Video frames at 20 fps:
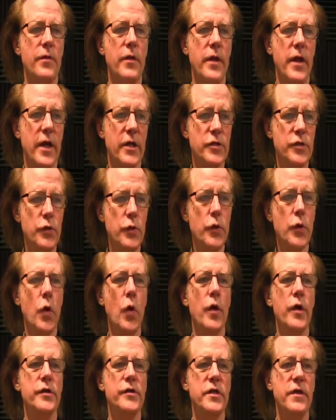The next new
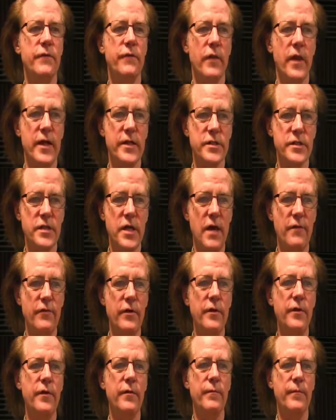chord is E flat
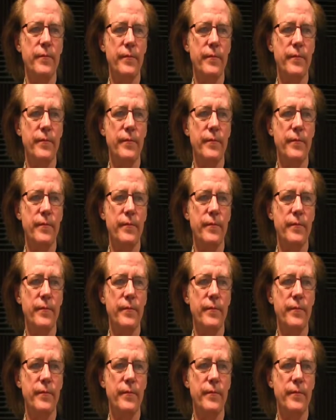7,